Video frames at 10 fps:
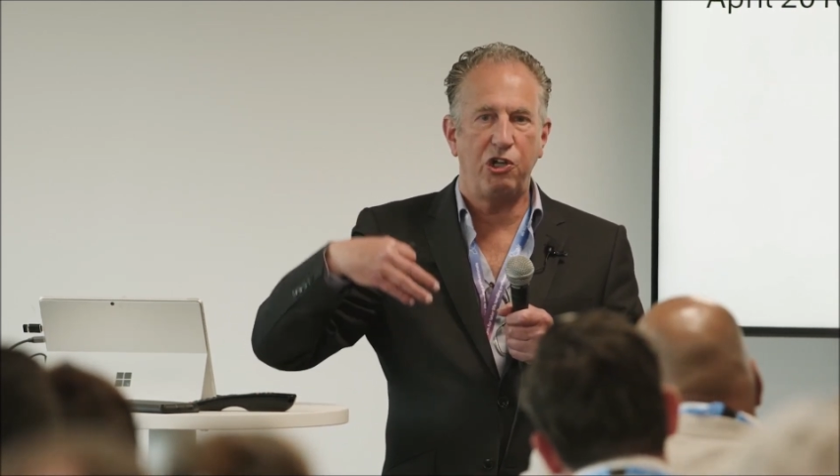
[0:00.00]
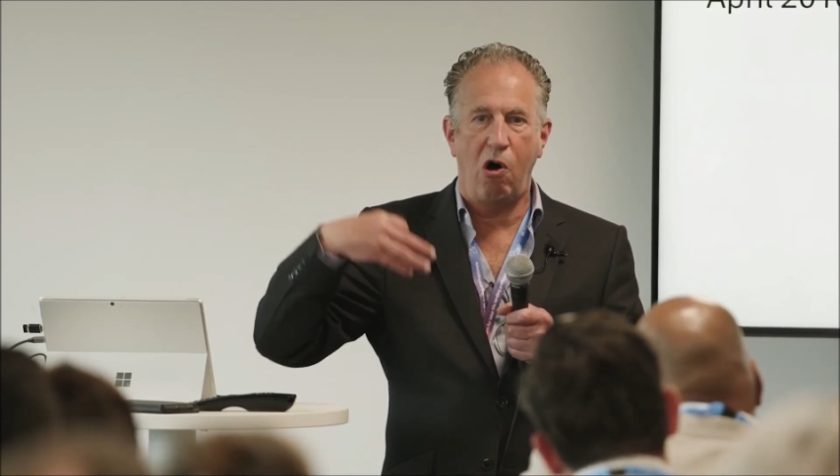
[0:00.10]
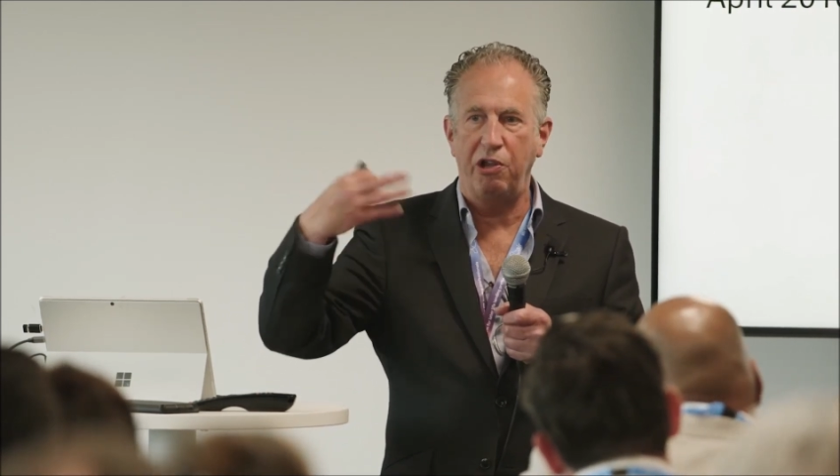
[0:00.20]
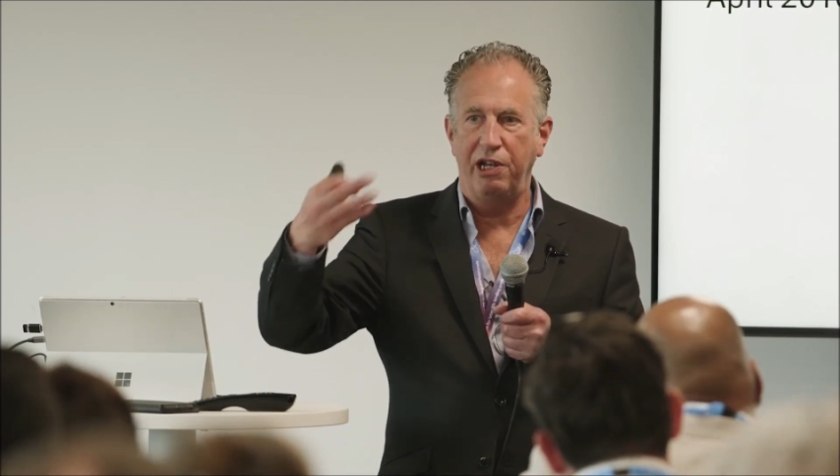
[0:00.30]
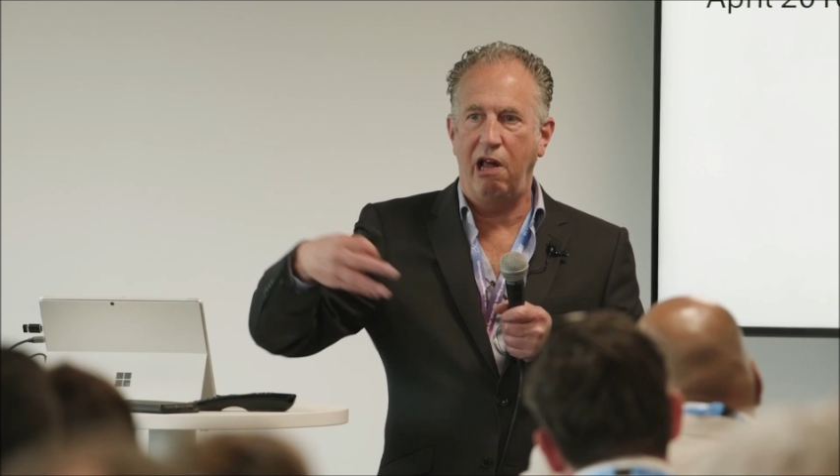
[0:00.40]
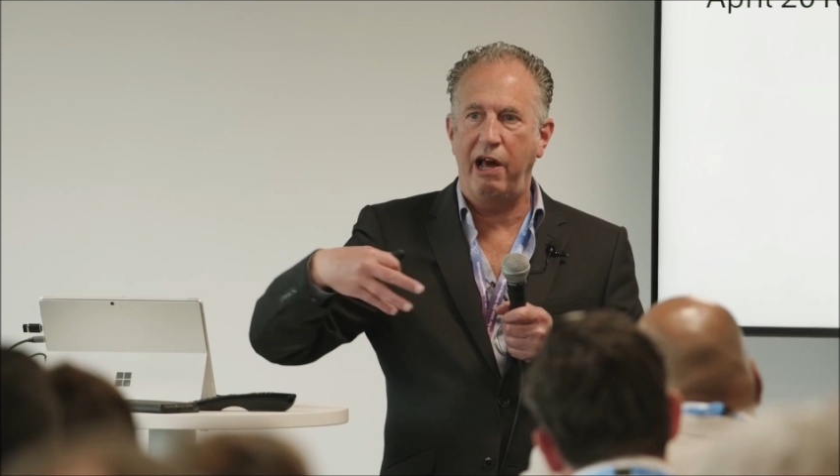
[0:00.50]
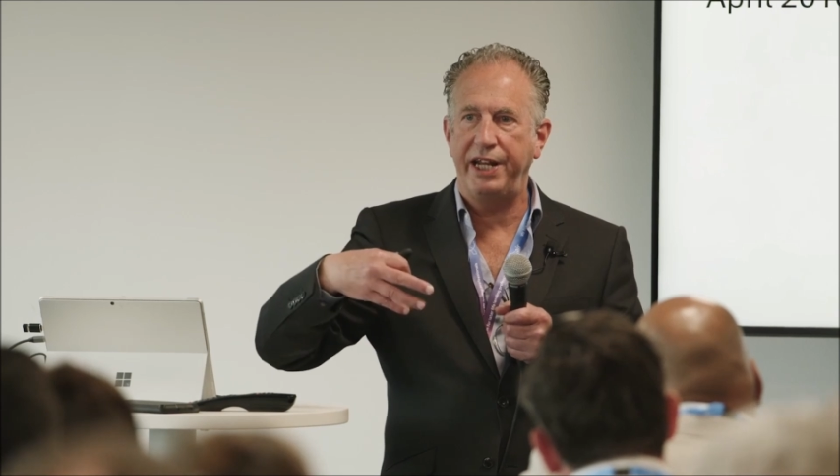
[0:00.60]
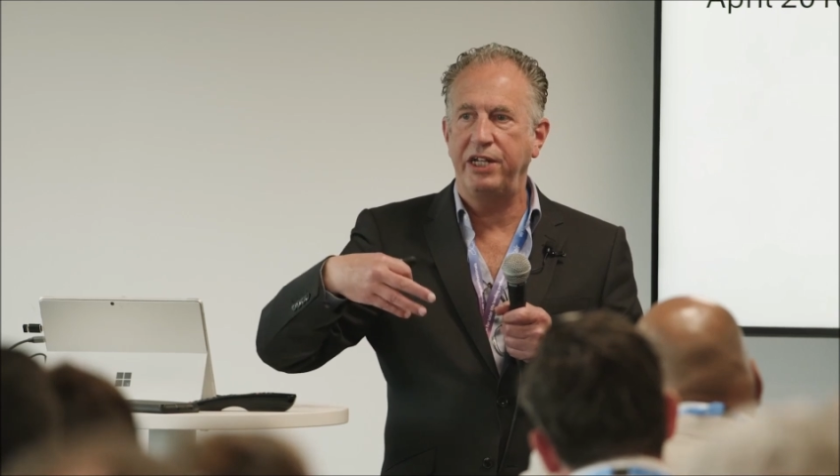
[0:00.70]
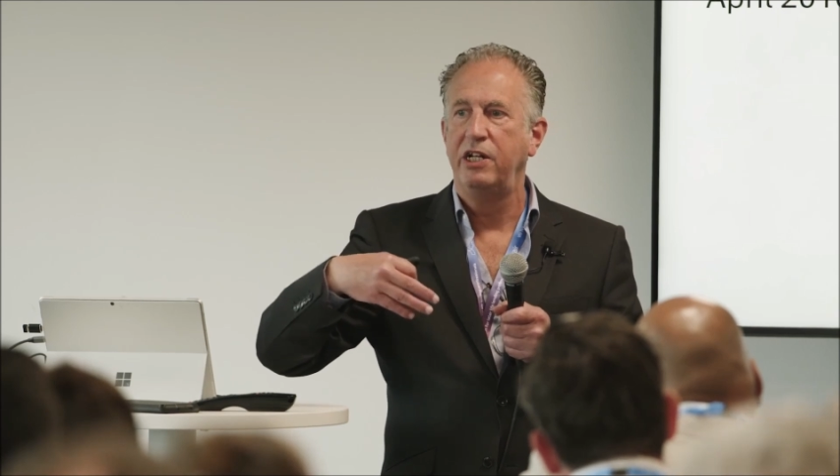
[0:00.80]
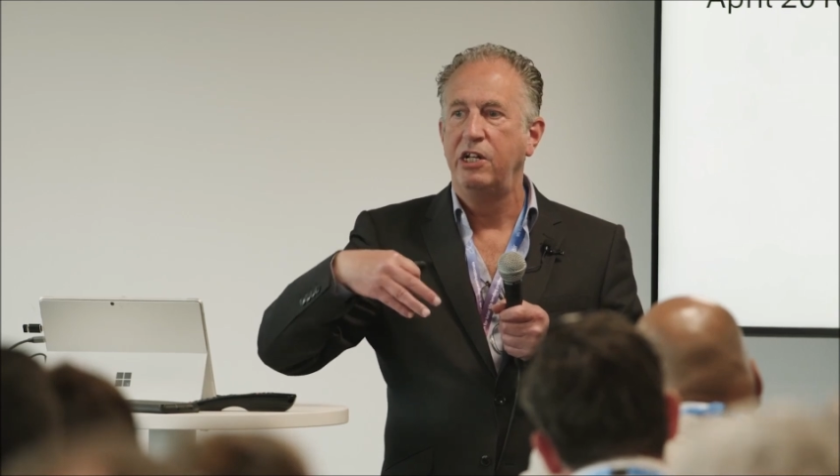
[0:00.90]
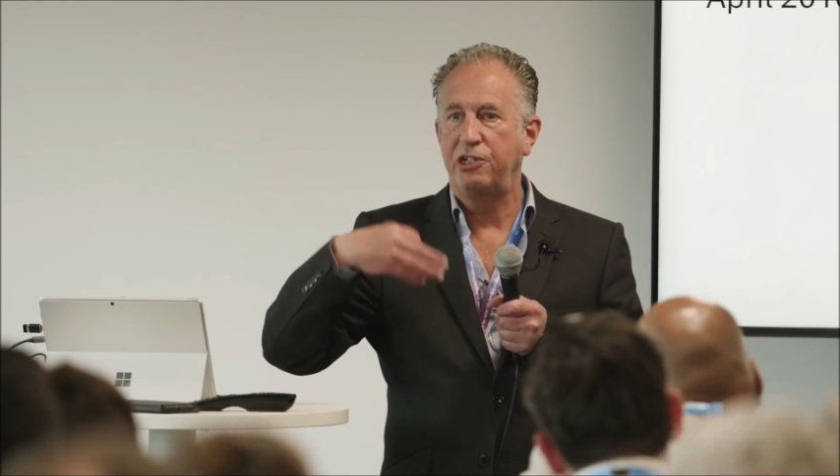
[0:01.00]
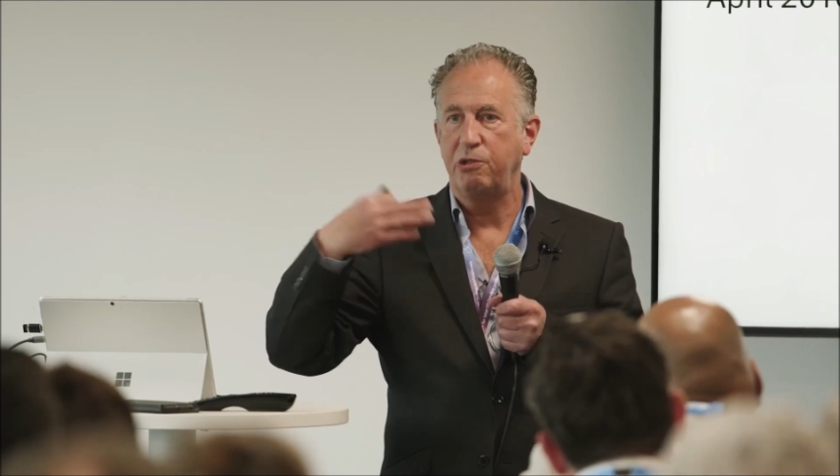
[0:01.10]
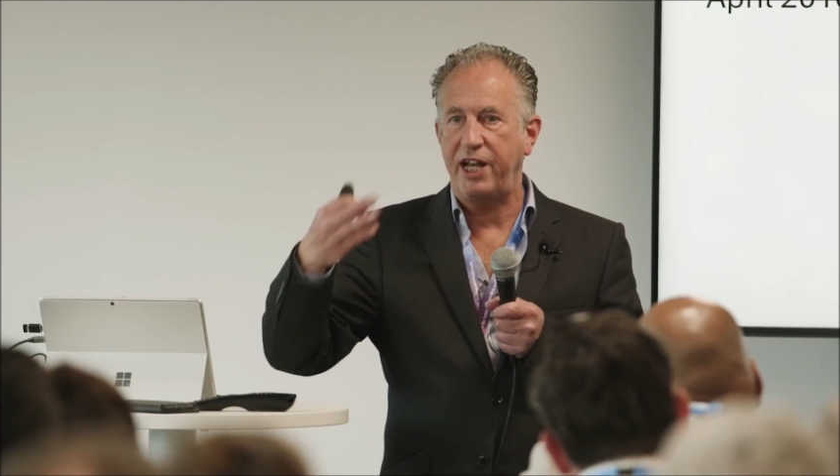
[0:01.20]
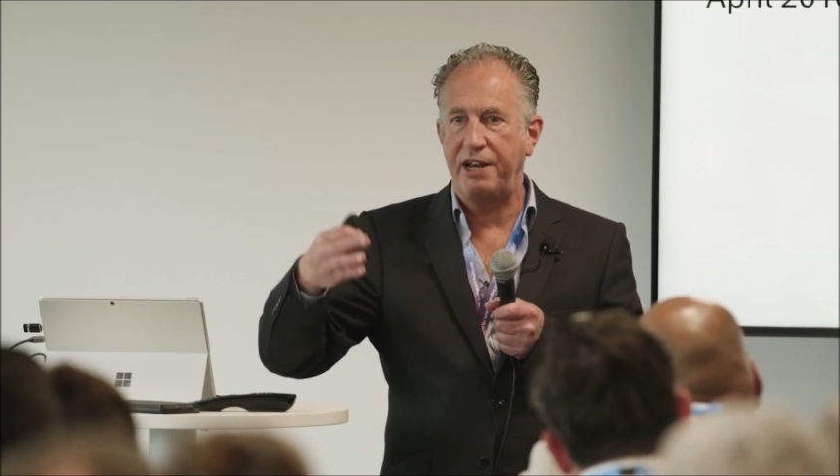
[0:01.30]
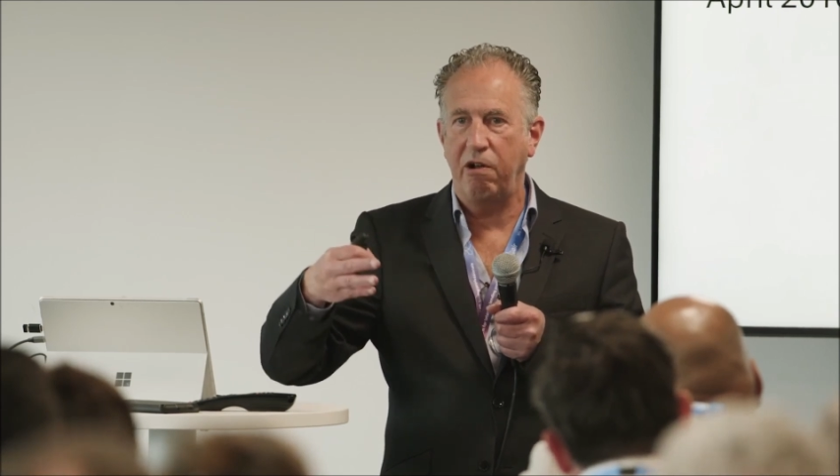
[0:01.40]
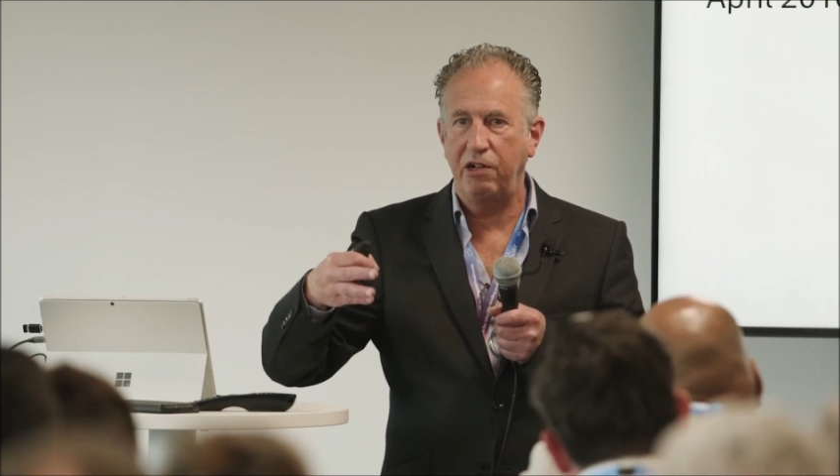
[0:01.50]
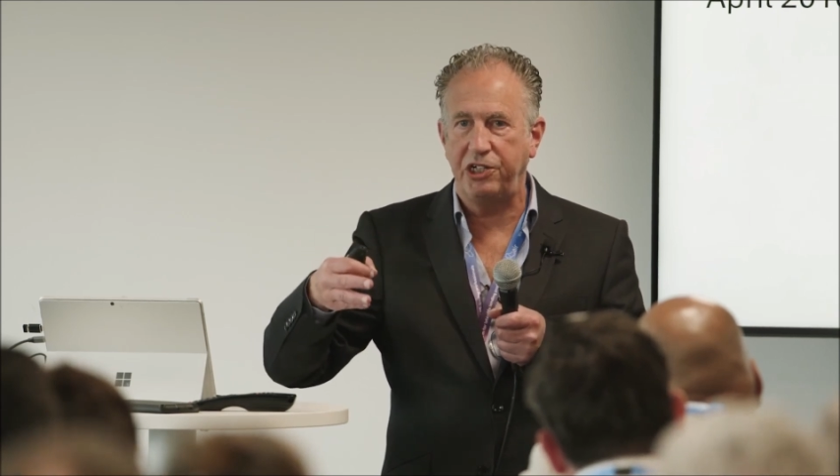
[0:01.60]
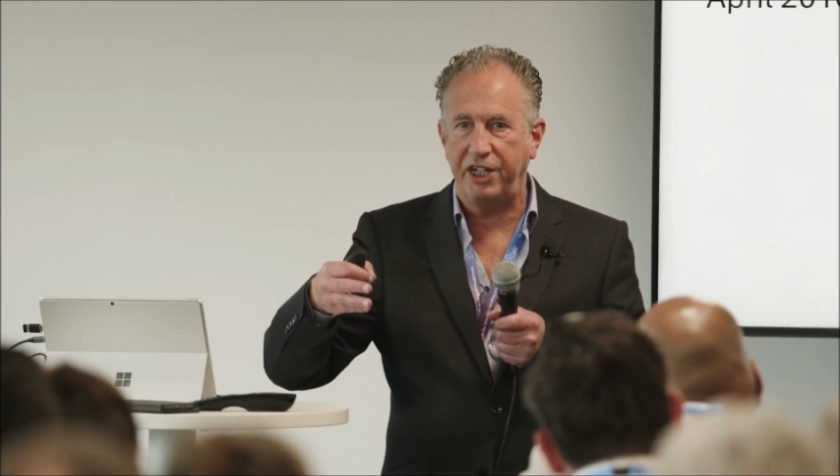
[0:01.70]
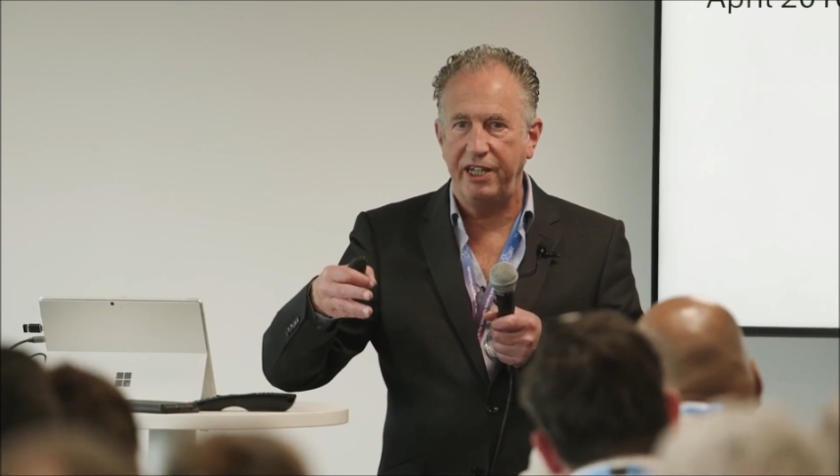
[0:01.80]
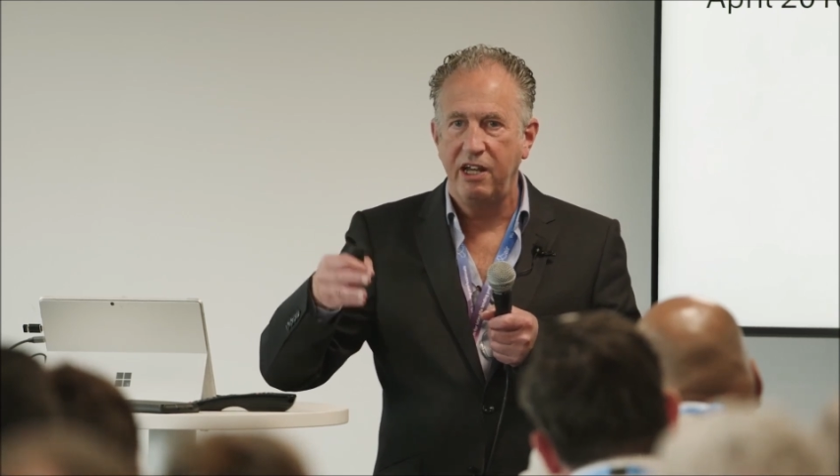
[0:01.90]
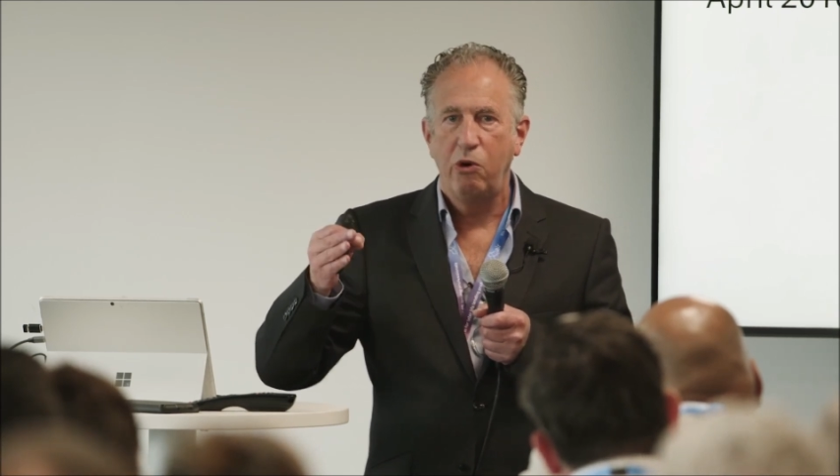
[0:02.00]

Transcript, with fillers: online through technology,